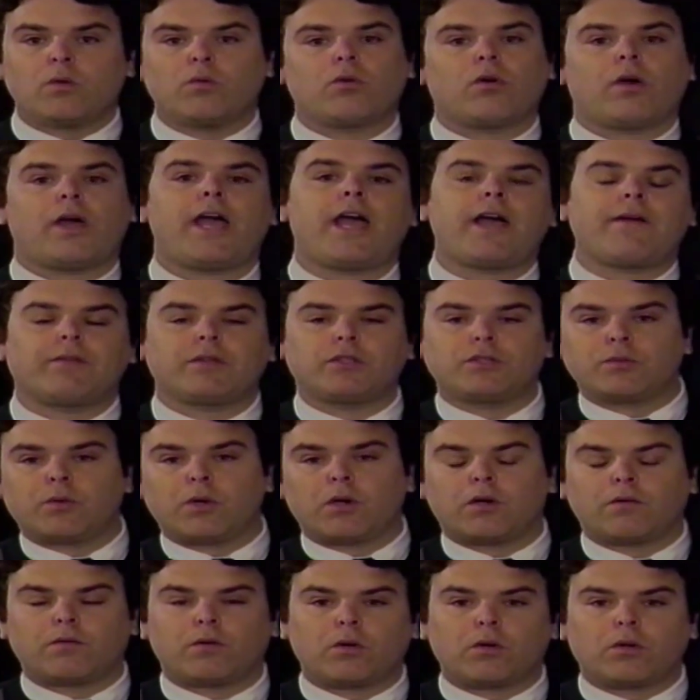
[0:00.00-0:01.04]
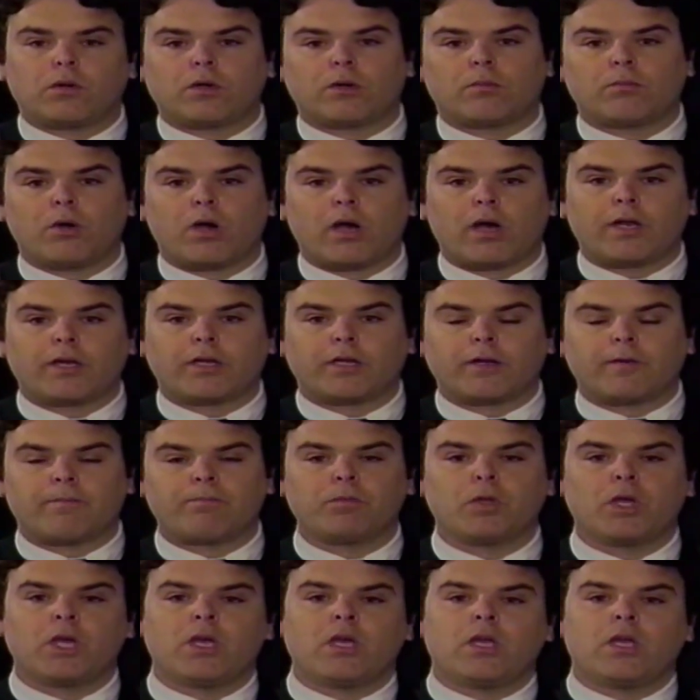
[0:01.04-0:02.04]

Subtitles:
will have a 12-hole harmonica.